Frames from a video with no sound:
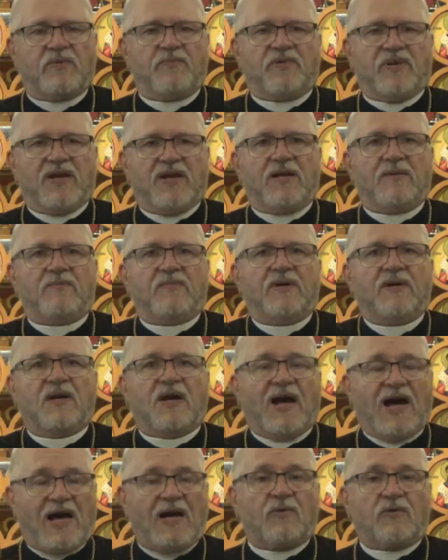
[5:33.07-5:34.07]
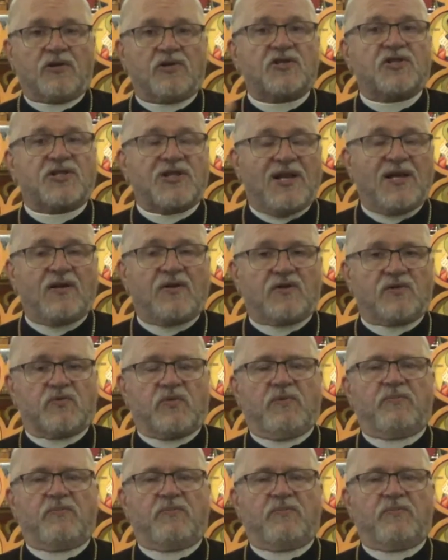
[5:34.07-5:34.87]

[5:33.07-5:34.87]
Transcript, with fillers: We blame ourselves.